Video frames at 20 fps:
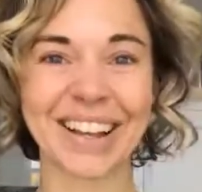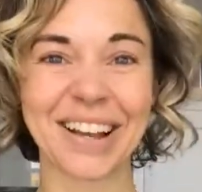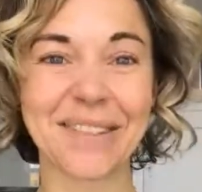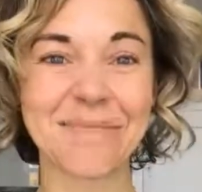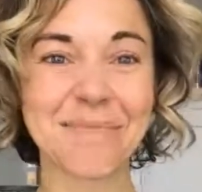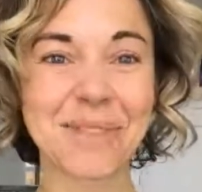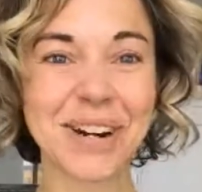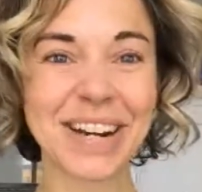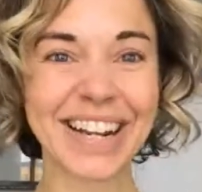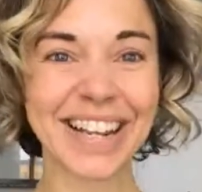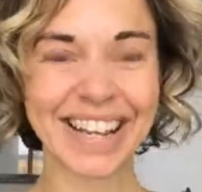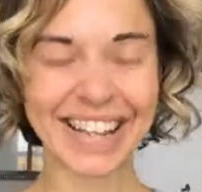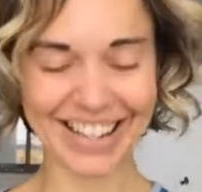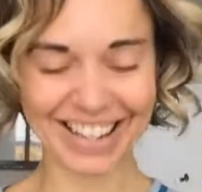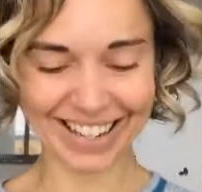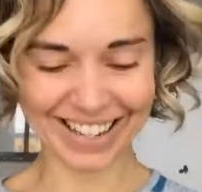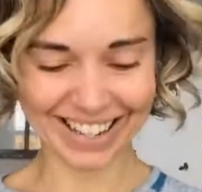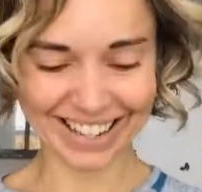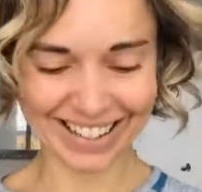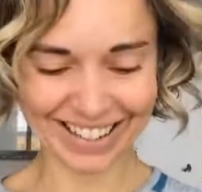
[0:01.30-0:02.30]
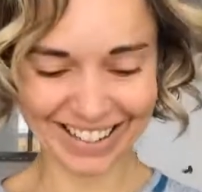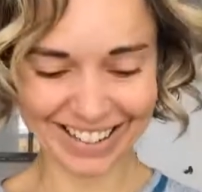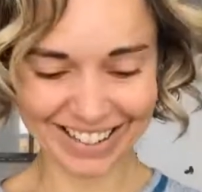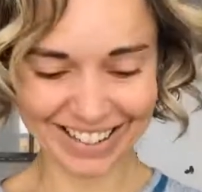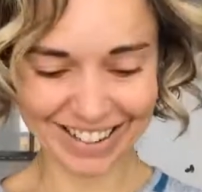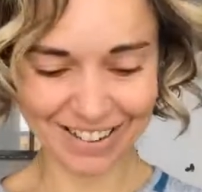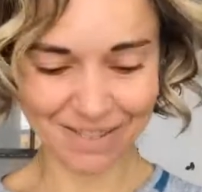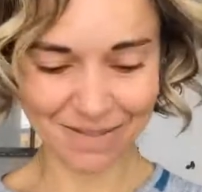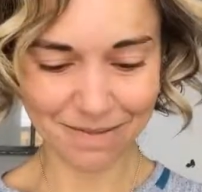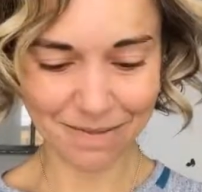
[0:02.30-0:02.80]
Good morning.
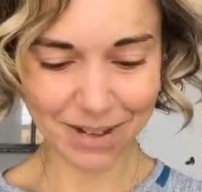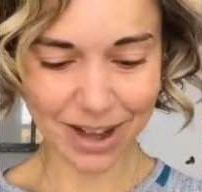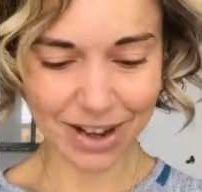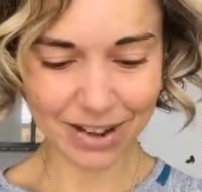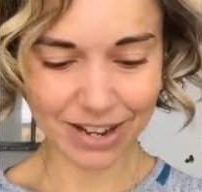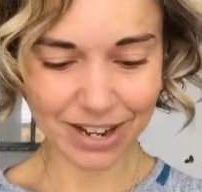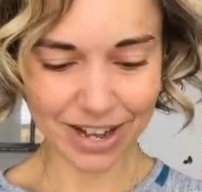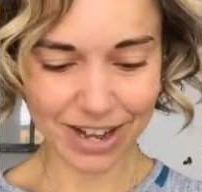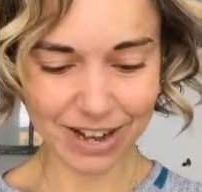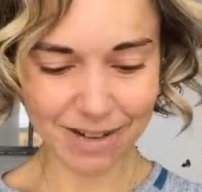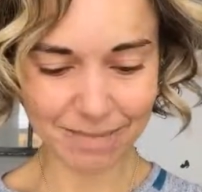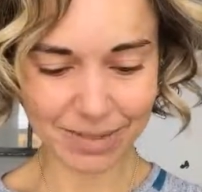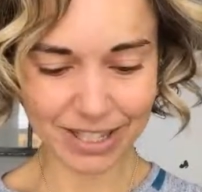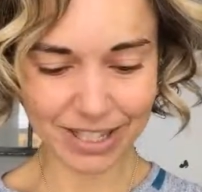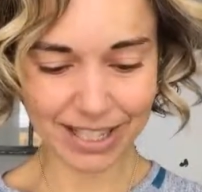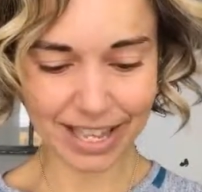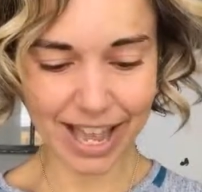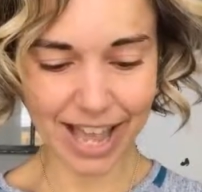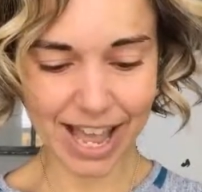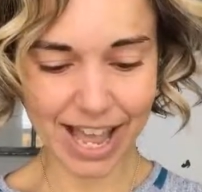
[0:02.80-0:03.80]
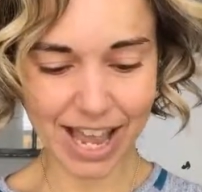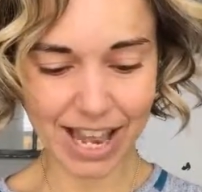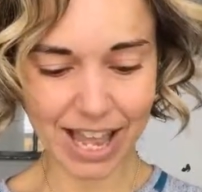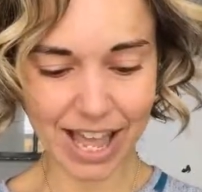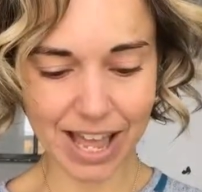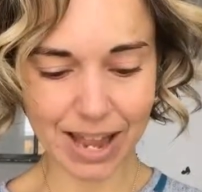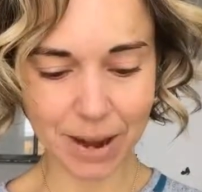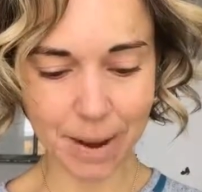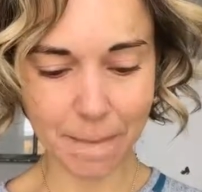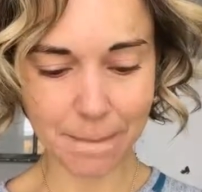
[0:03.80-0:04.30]
Welcome. It's a
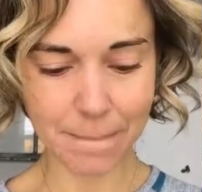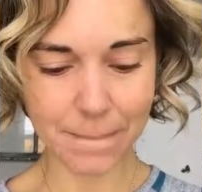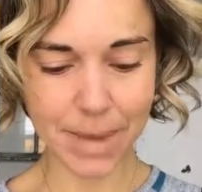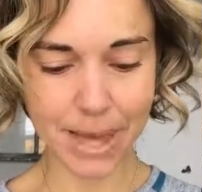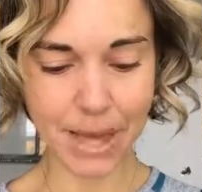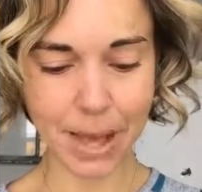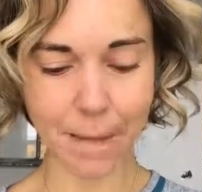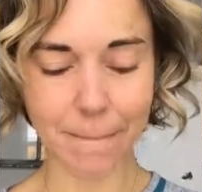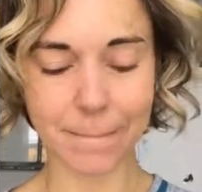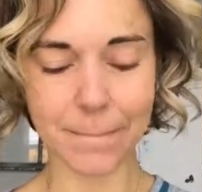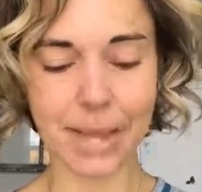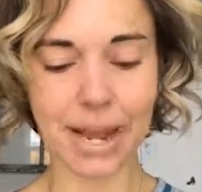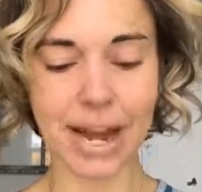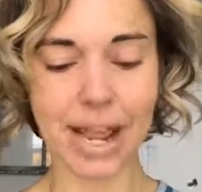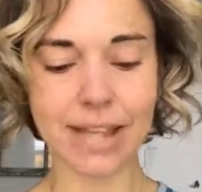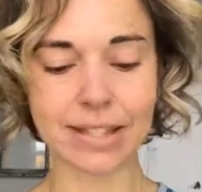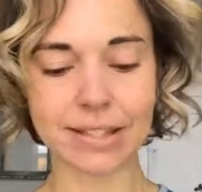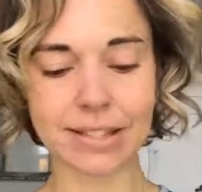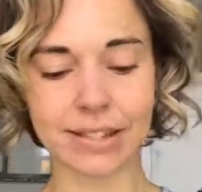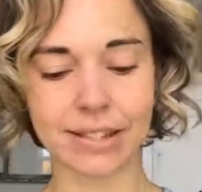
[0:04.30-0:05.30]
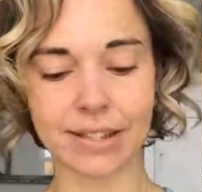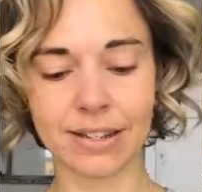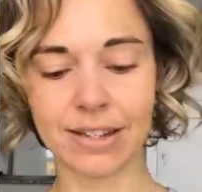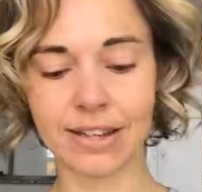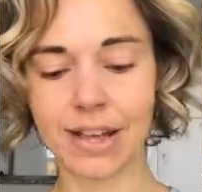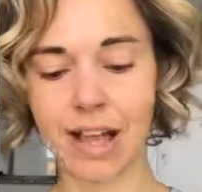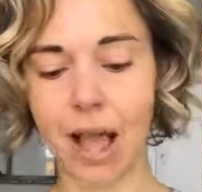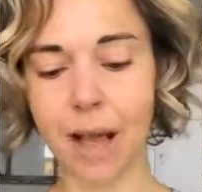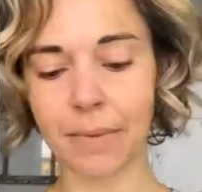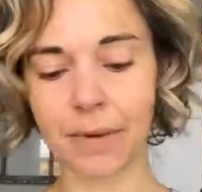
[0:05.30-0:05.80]
KLN Makeup Minute.
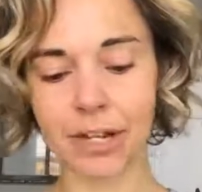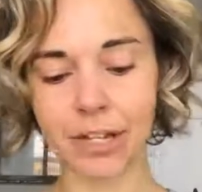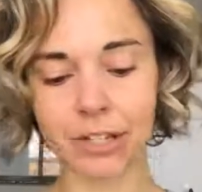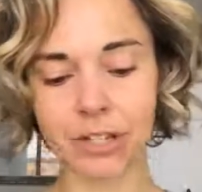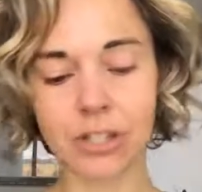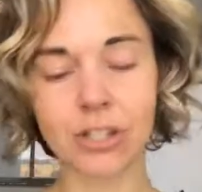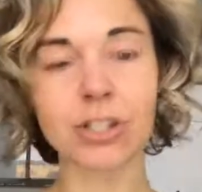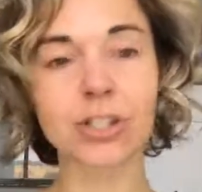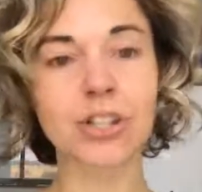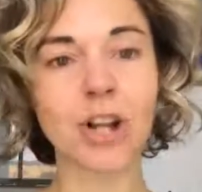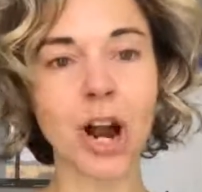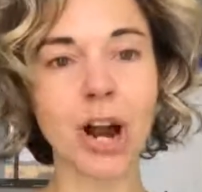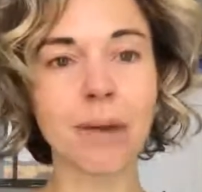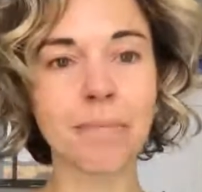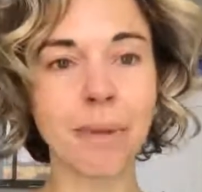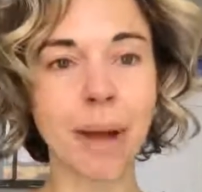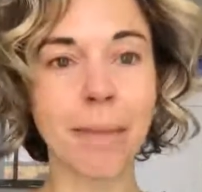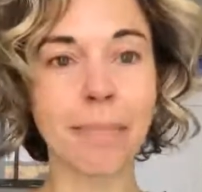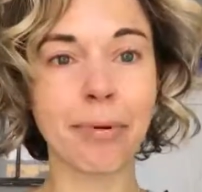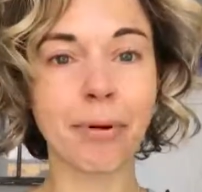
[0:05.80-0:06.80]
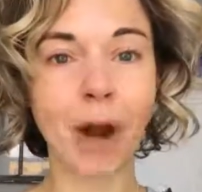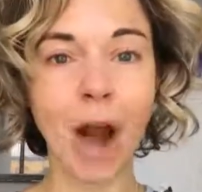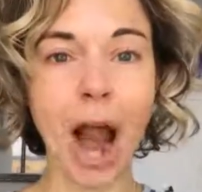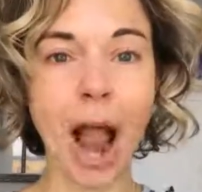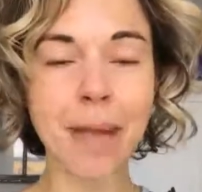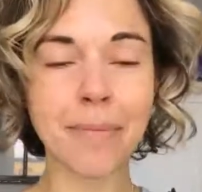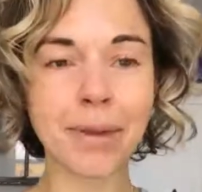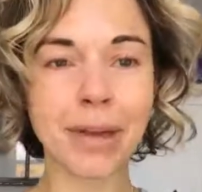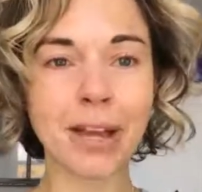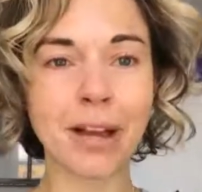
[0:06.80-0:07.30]
I'm going to start by
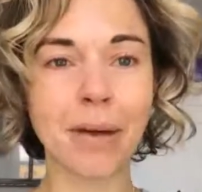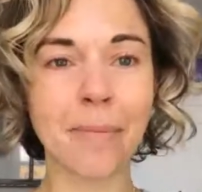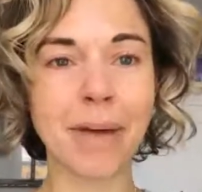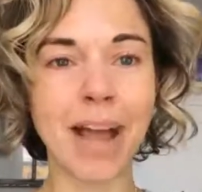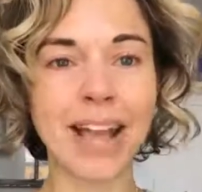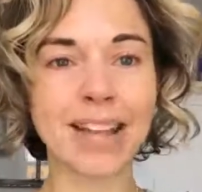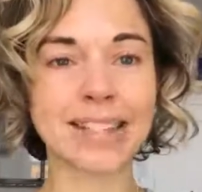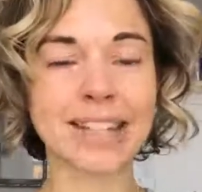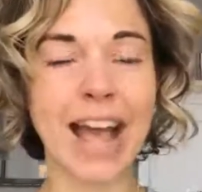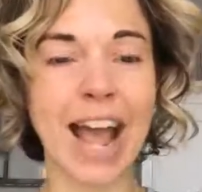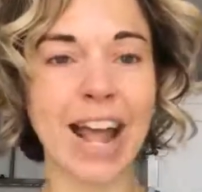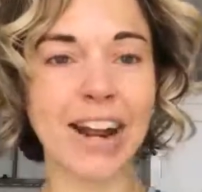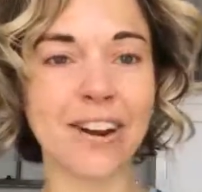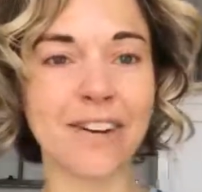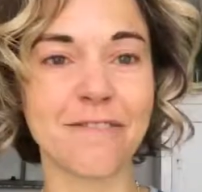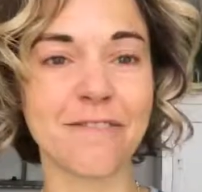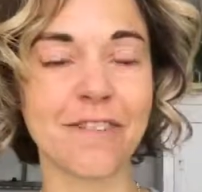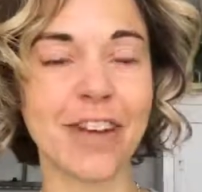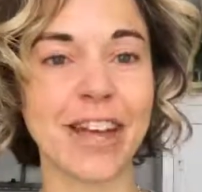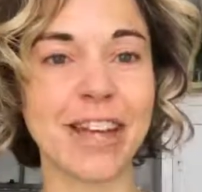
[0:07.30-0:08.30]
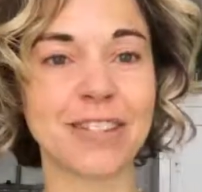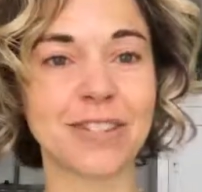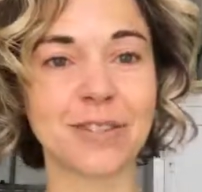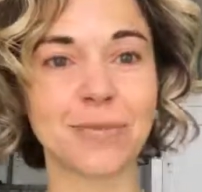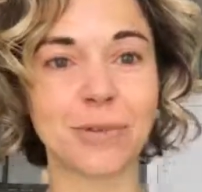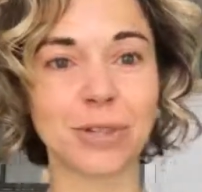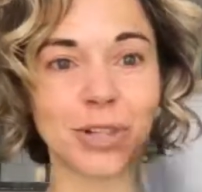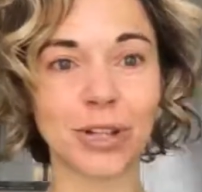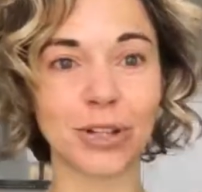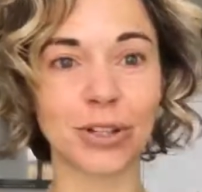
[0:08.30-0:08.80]
priming my entire face
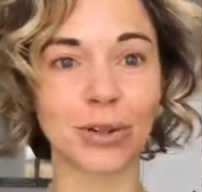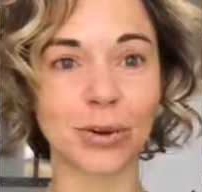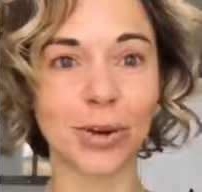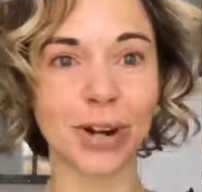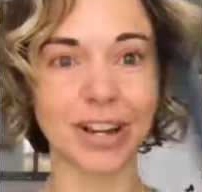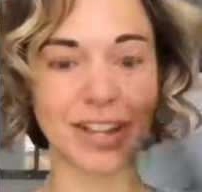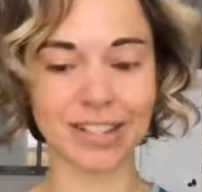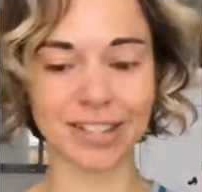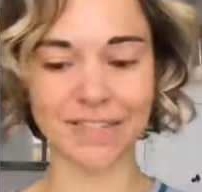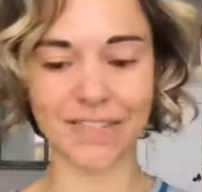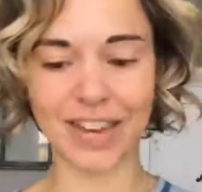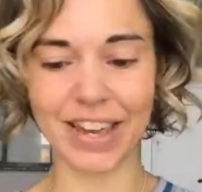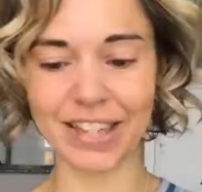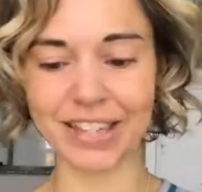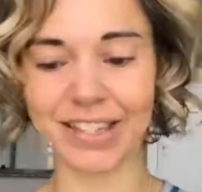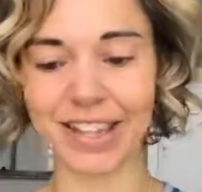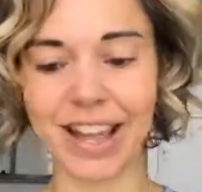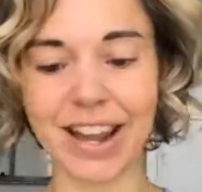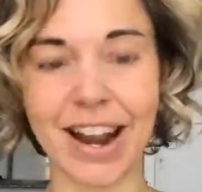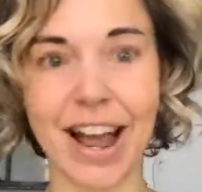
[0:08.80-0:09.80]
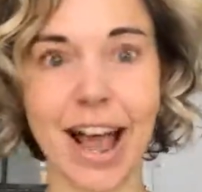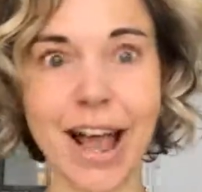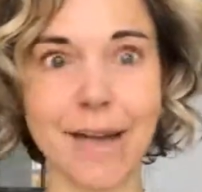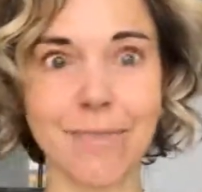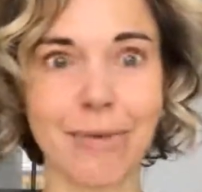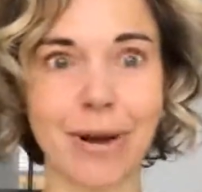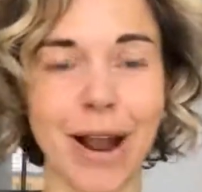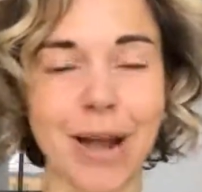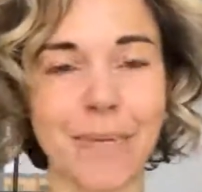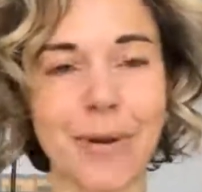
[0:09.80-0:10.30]
with the Glorious Face and
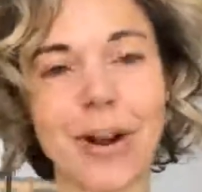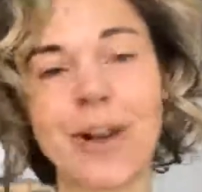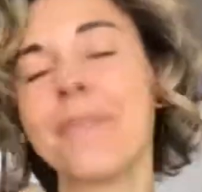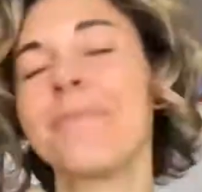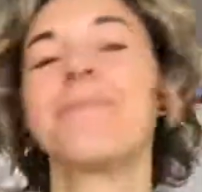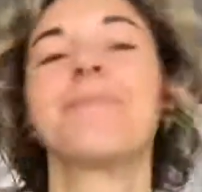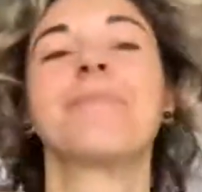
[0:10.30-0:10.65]
Eye Primer.